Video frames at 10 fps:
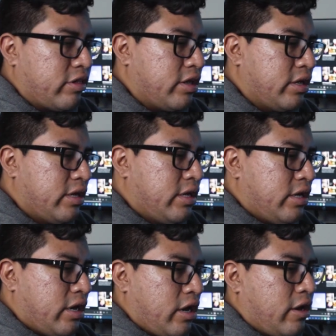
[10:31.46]
it?
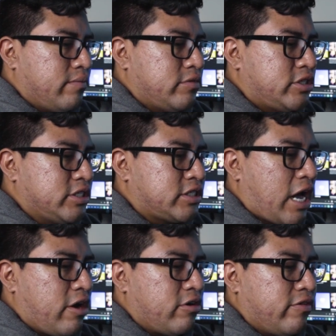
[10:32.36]
She's
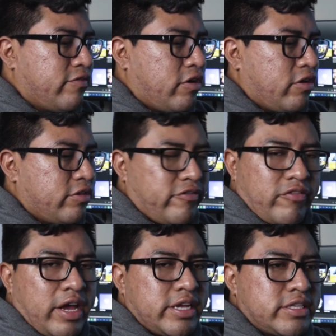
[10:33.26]
tired of all the
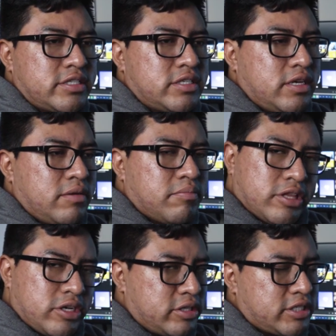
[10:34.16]
fights, but
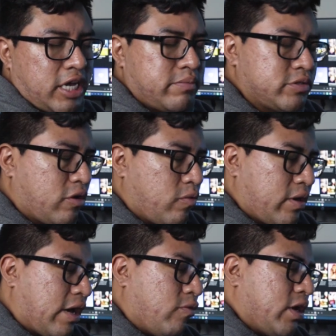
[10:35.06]
the good times all
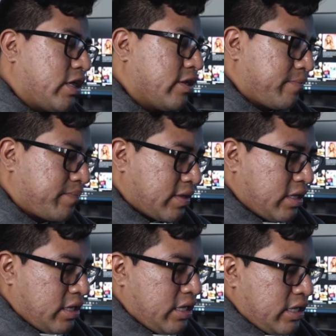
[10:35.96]
outweigh them.
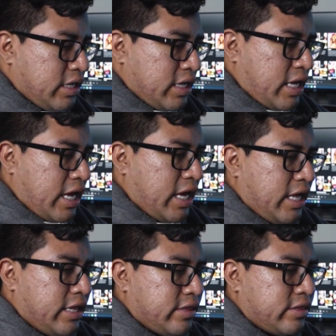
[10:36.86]

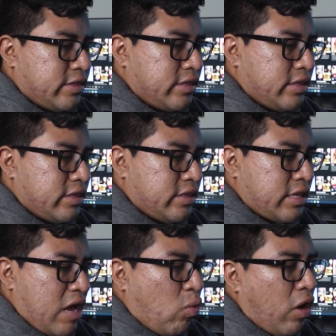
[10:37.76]
And
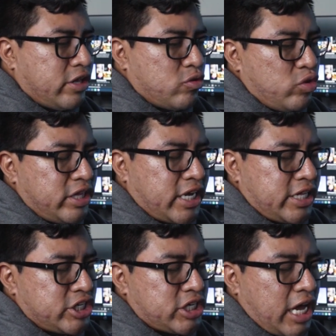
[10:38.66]
I wanted to really
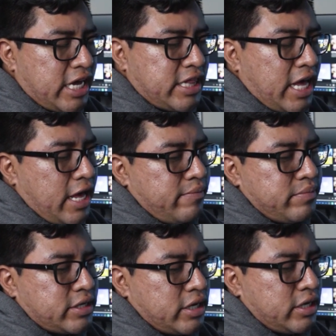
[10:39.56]
kind of shine that,
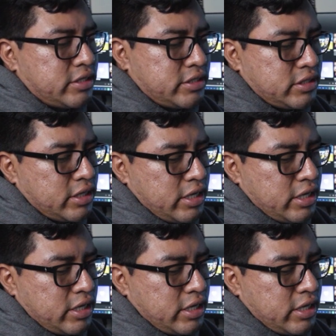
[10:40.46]
because